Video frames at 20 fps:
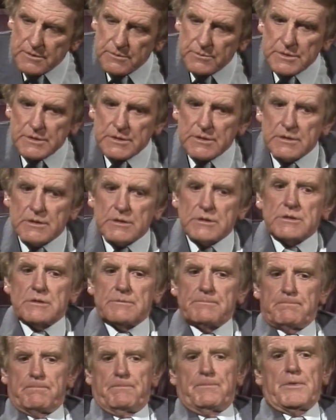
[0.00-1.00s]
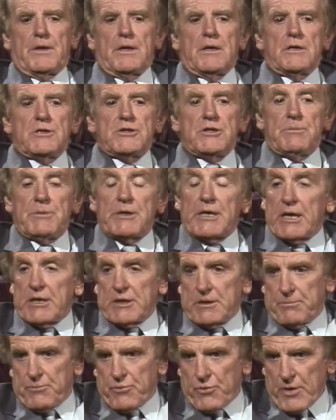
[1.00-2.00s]
It was this. She began
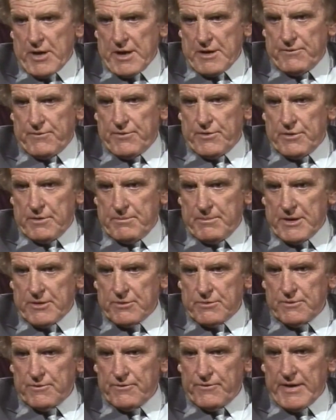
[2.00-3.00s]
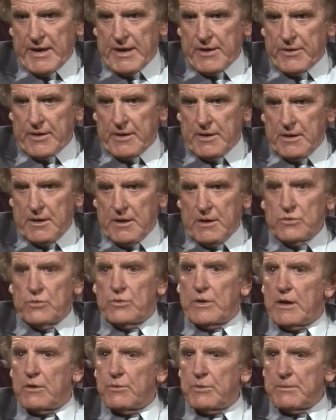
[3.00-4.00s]
to pray for her mother and father. You
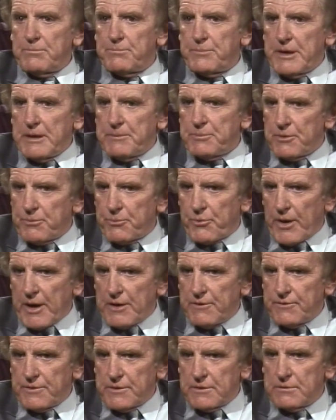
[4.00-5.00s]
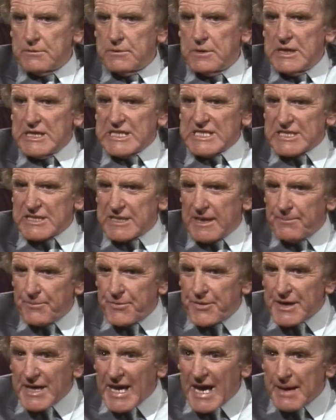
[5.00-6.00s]
know, when people pray for you,
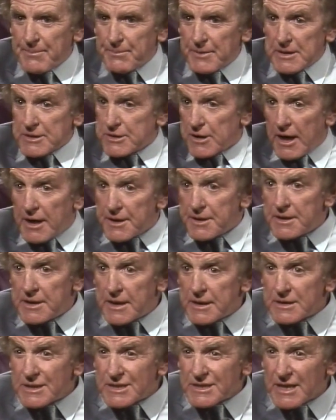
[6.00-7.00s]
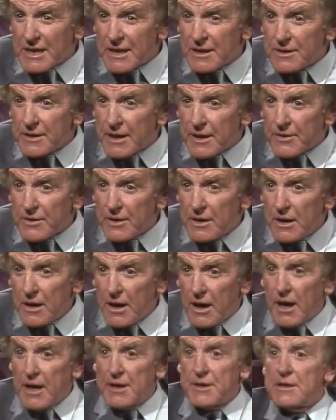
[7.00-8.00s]
something happens. I didn't understand that.
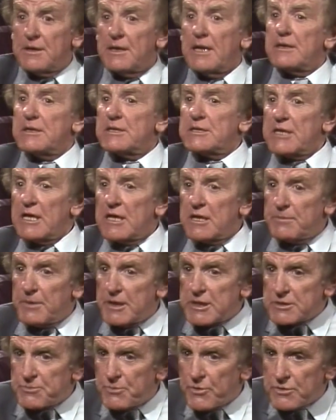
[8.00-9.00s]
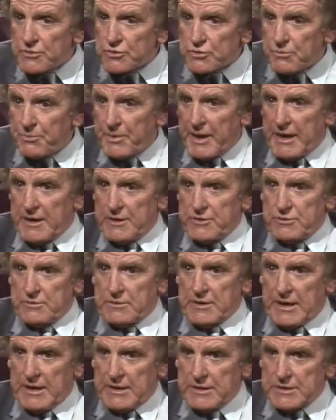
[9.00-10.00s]
I didn't understand about spiritual powers you
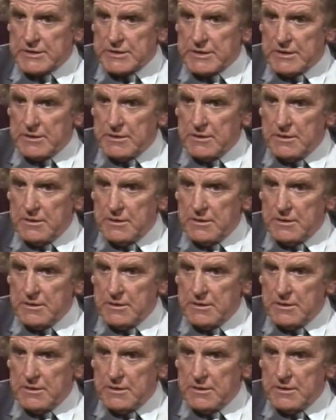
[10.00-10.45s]
can't see.